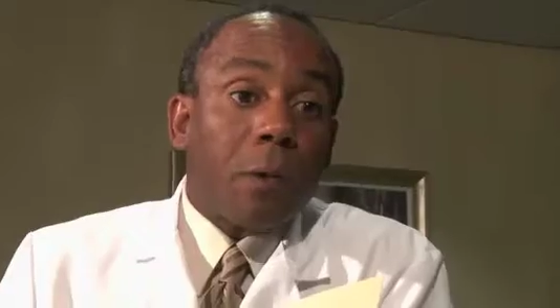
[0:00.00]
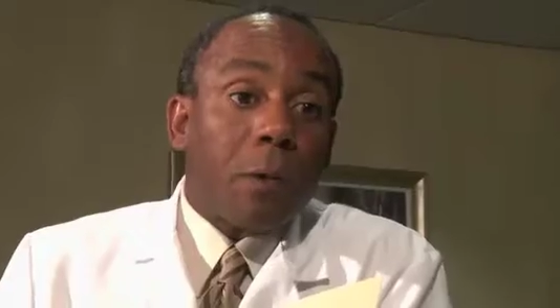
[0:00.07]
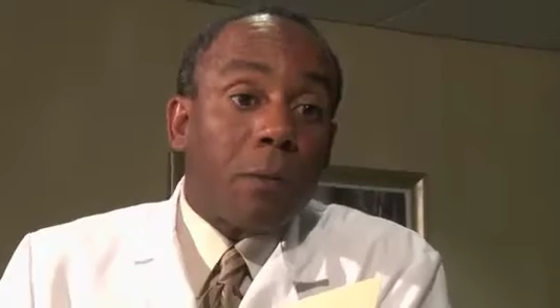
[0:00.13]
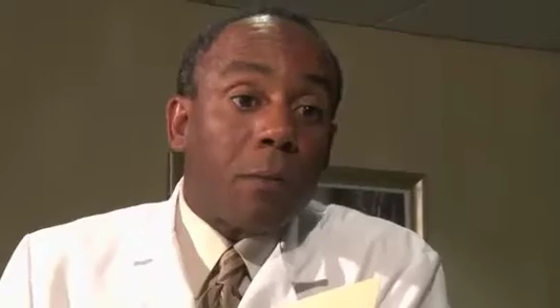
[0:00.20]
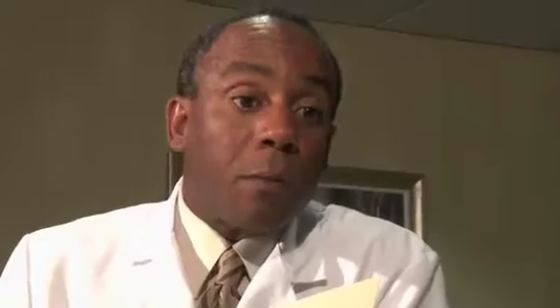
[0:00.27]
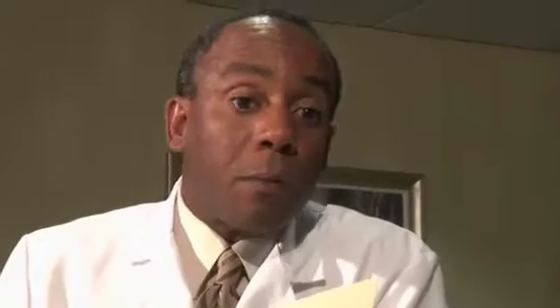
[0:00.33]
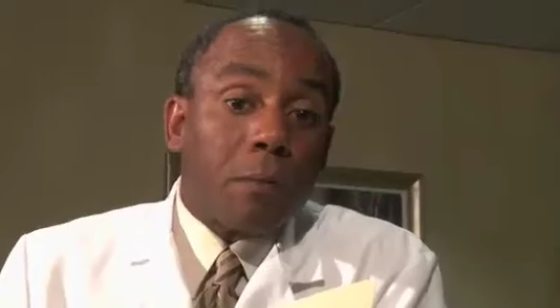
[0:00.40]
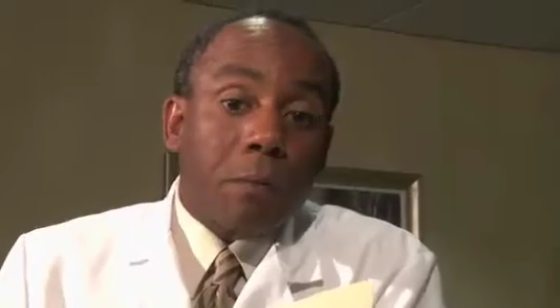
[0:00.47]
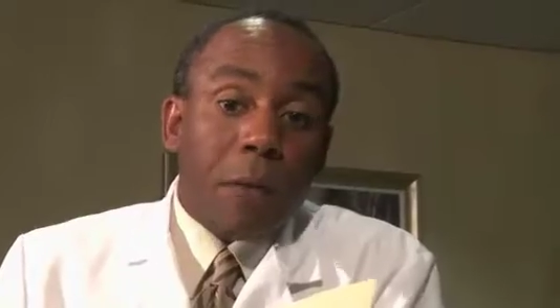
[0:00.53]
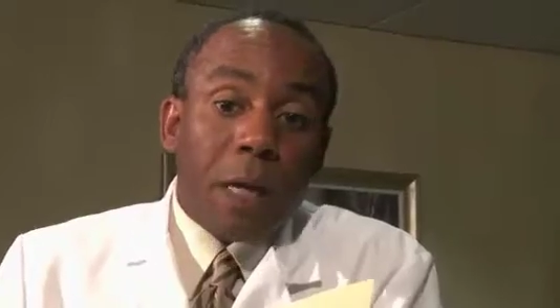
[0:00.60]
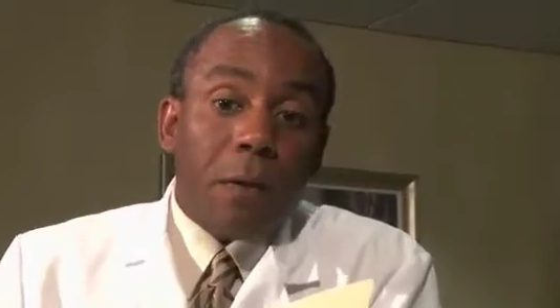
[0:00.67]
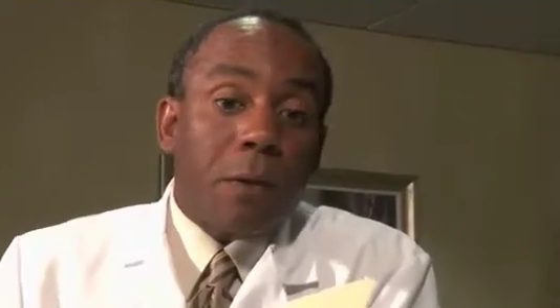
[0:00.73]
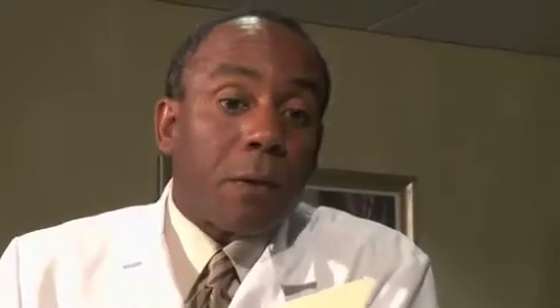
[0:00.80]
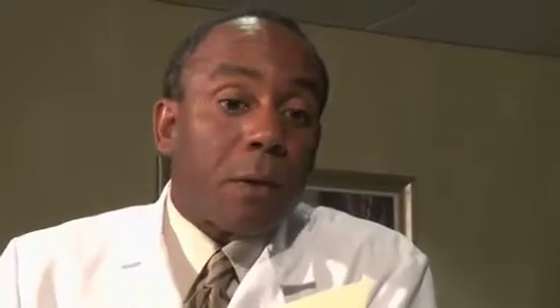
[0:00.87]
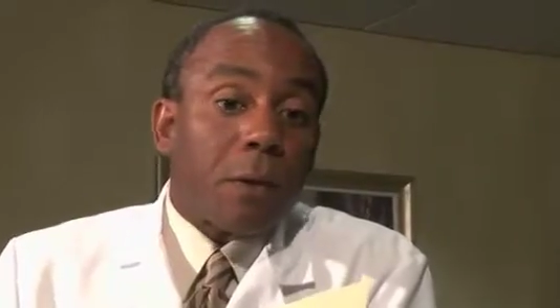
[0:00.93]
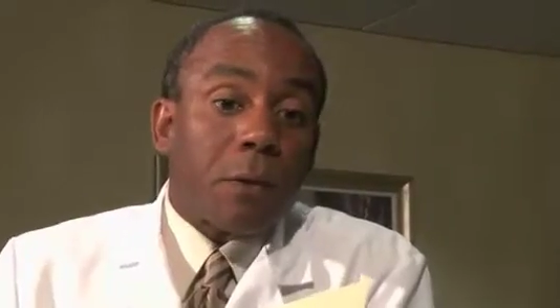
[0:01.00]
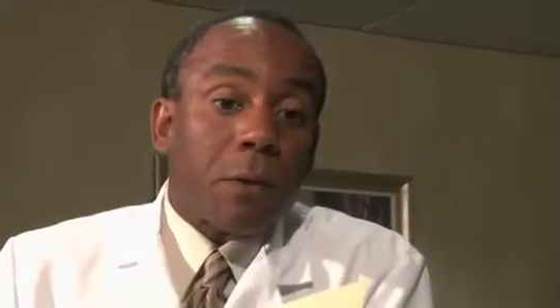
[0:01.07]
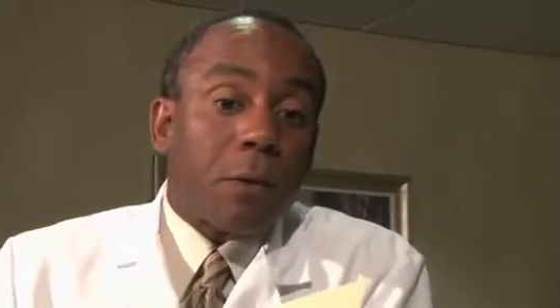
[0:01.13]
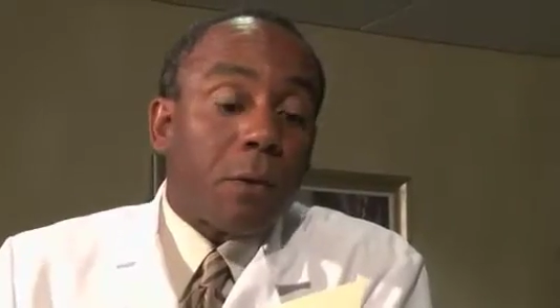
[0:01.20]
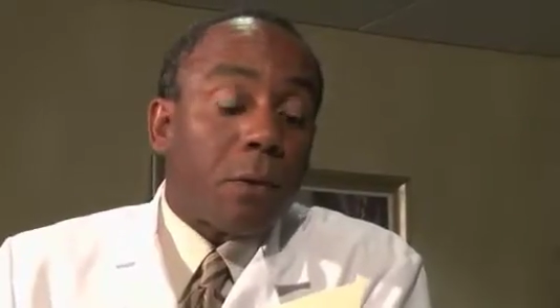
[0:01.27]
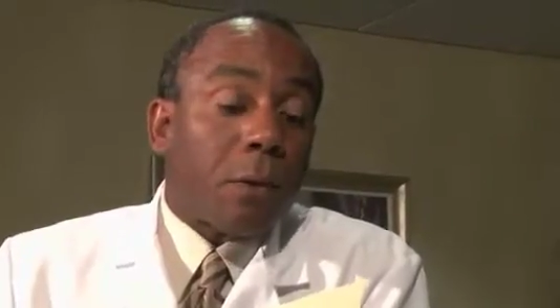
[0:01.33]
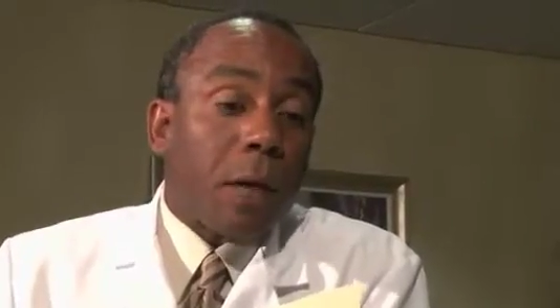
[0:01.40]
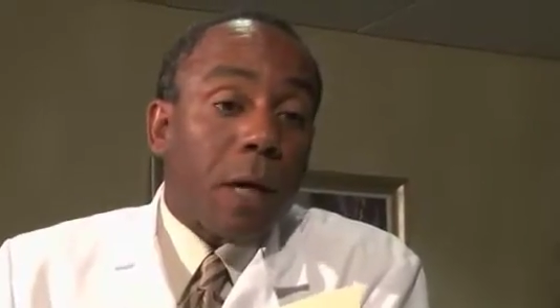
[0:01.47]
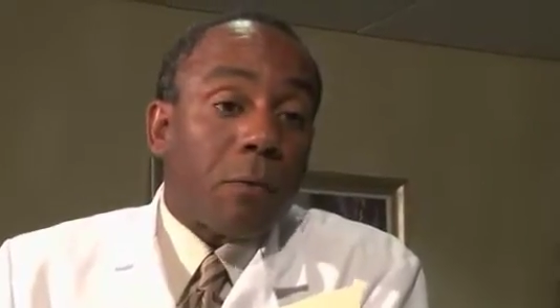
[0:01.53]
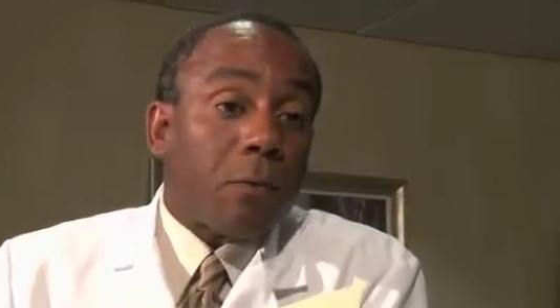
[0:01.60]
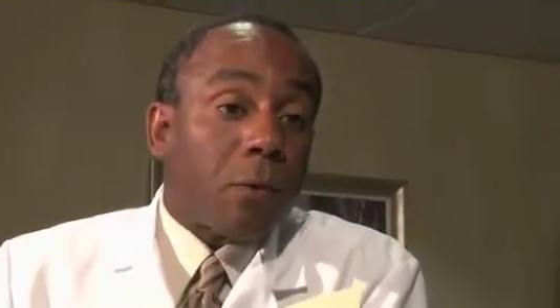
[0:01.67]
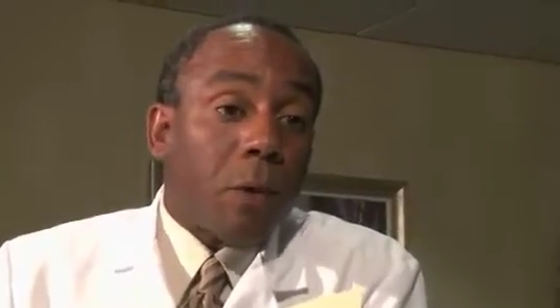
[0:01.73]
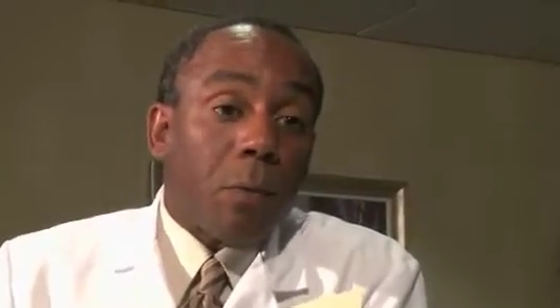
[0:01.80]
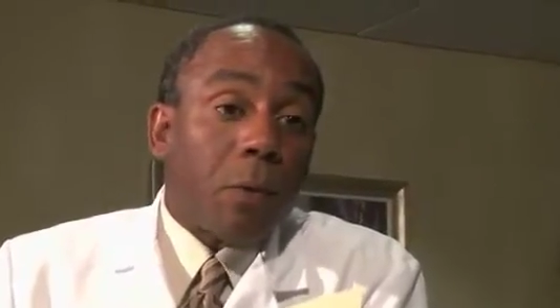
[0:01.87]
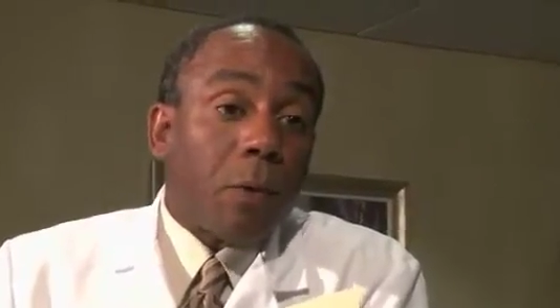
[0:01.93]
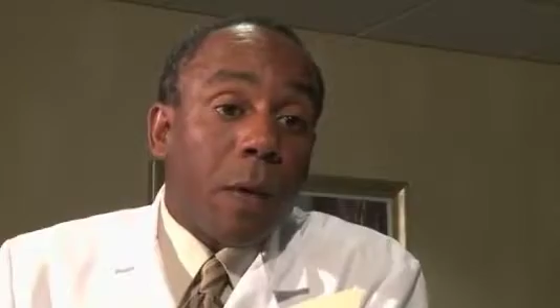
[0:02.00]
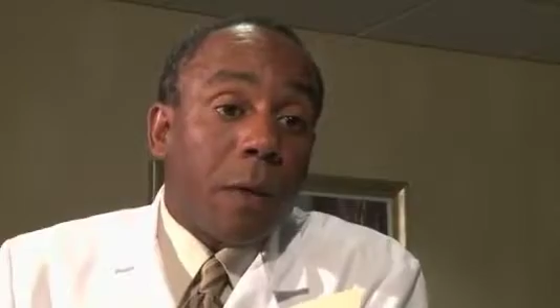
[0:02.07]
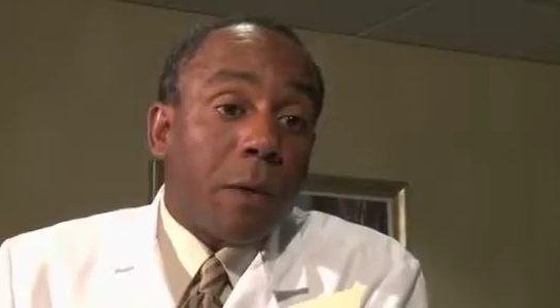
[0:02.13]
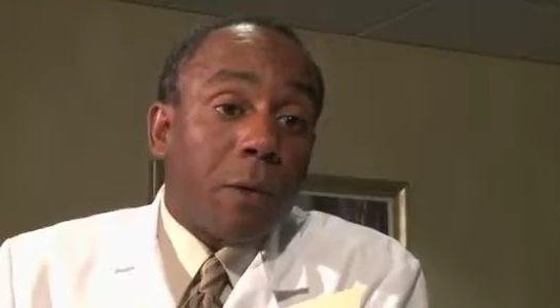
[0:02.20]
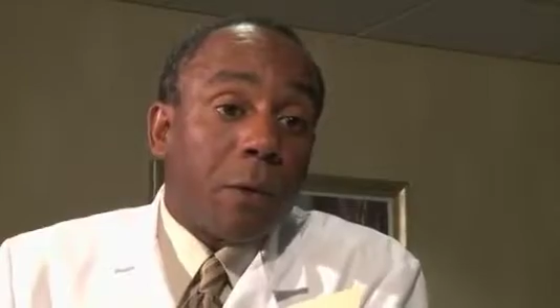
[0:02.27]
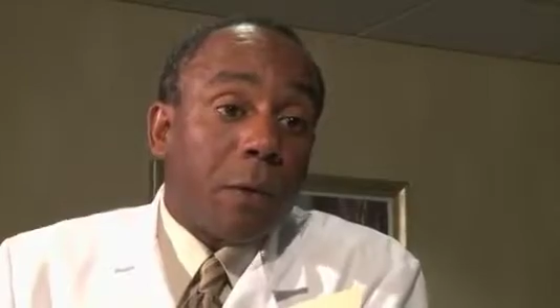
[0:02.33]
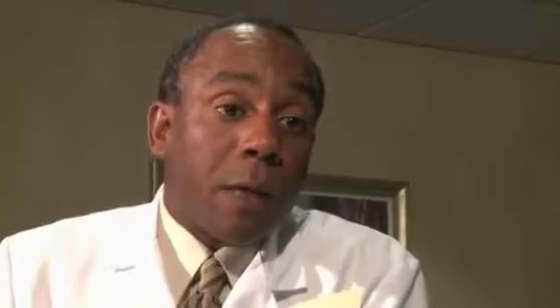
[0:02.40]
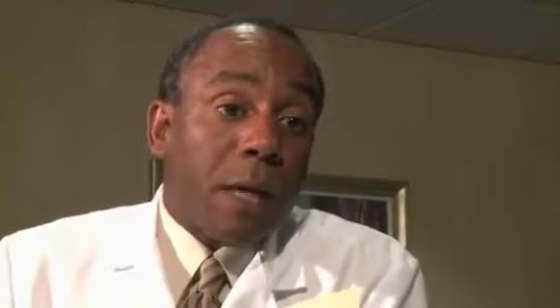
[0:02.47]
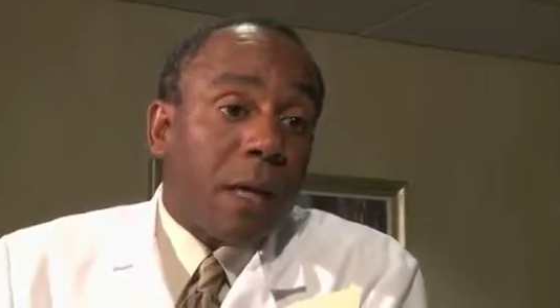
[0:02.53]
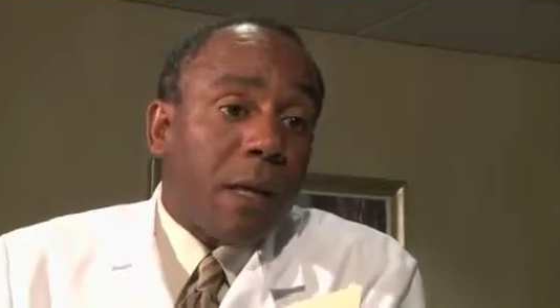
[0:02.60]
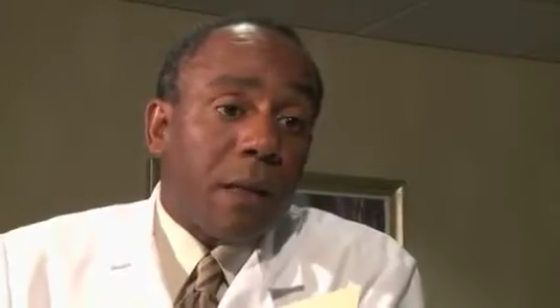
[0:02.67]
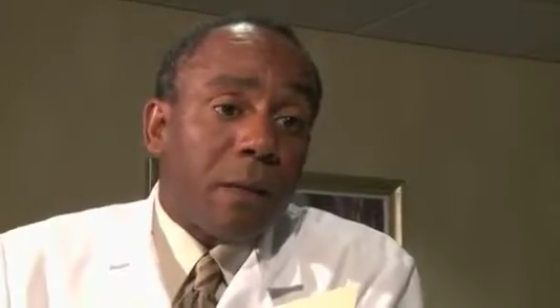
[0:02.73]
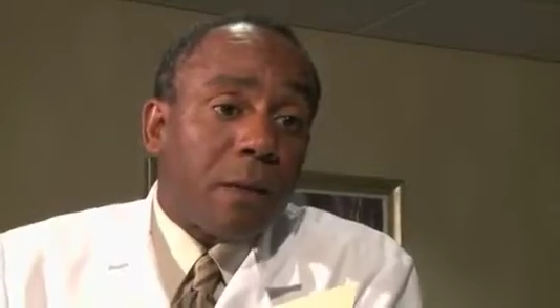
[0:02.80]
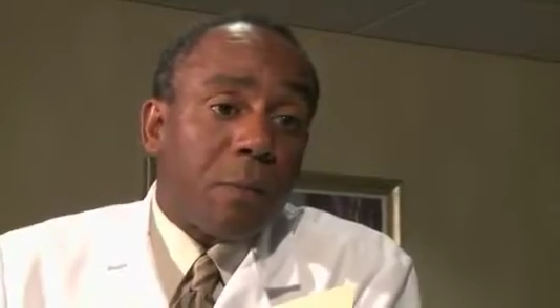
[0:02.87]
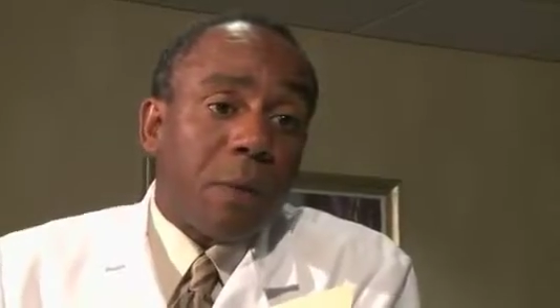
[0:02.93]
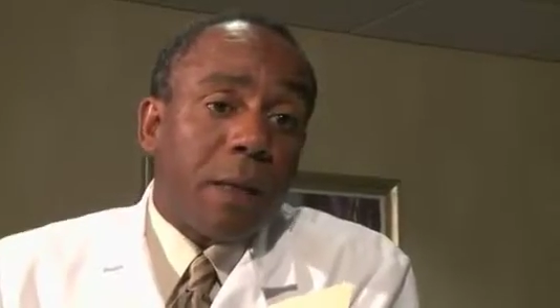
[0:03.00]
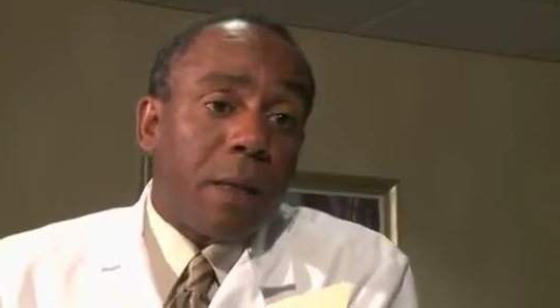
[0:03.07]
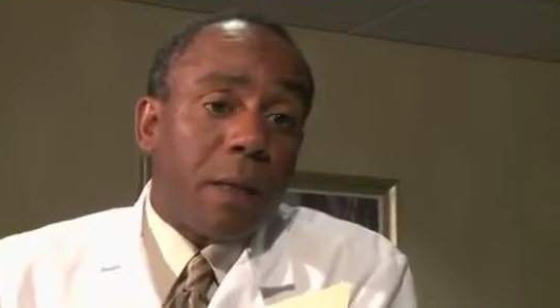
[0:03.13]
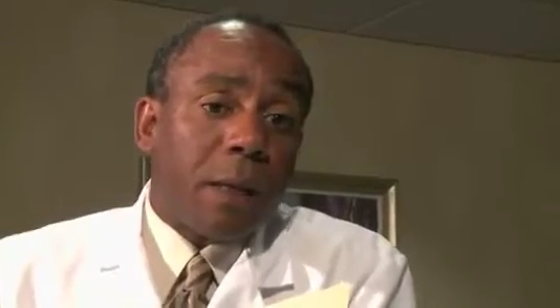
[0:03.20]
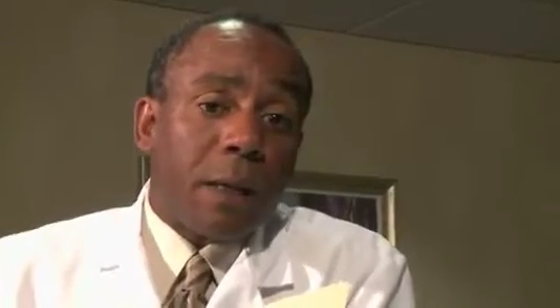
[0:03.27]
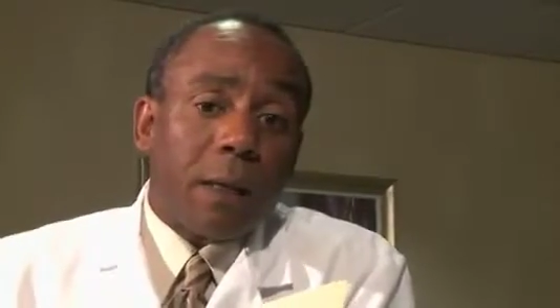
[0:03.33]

with patients who have trouble understanding and speaking